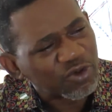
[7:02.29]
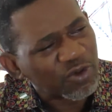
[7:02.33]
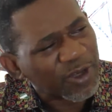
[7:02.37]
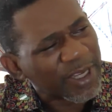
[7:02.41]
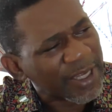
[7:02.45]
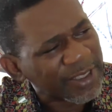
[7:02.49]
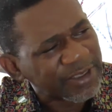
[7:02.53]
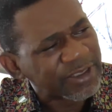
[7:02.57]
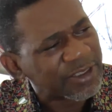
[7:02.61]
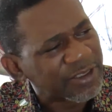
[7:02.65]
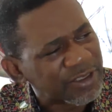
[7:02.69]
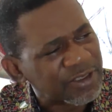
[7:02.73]
to
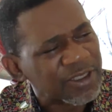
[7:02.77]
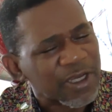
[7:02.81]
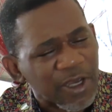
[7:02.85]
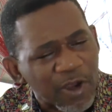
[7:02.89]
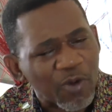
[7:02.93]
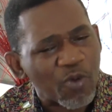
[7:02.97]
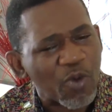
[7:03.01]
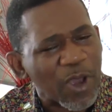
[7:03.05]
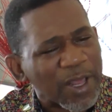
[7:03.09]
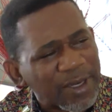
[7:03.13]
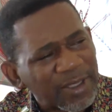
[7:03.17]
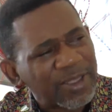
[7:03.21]
get it
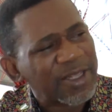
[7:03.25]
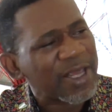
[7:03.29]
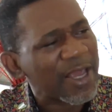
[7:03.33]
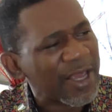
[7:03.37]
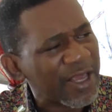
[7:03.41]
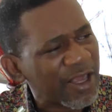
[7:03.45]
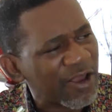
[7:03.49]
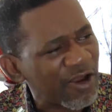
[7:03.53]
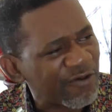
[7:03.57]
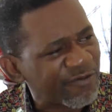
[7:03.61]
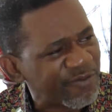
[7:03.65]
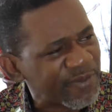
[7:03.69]
when they're
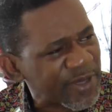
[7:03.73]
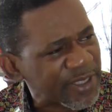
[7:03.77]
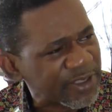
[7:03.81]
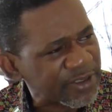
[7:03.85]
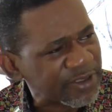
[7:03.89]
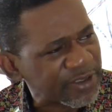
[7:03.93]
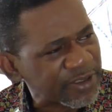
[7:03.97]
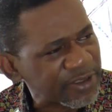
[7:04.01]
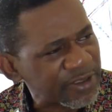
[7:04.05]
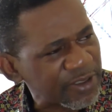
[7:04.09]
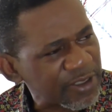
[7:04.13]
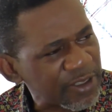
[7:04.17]
in
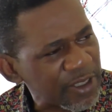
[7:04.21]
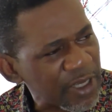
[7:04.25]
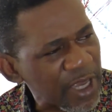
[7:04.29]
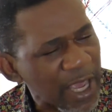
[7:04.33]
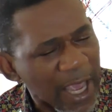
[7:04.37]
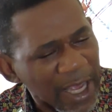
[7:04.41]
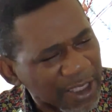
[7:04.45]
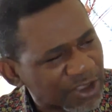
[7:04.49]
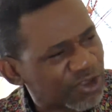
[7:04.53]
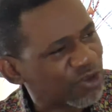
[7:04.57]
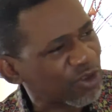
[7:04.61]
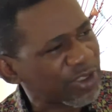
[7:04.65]
government?
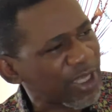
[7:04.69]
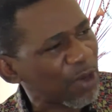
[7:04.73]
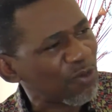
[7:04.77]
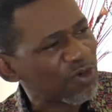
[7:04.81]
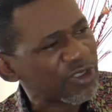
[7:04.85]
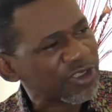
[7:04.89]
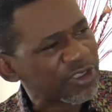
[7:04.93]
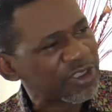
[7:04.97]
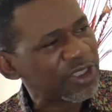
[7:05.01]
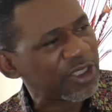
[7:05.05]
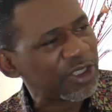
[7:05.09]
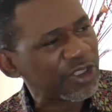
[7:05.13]
And so that
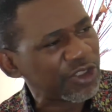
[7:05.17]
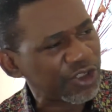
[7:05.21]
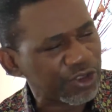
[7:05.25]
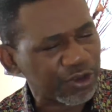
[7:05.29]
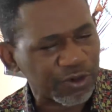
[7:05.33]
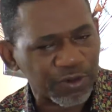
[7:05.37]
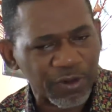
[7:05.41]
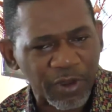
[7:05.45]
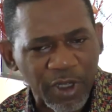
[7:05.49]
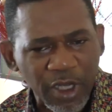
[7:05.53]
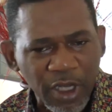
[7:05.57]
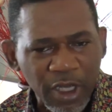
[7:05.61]
was the
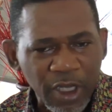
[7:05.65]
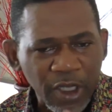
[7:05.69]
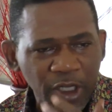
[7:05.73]
issue.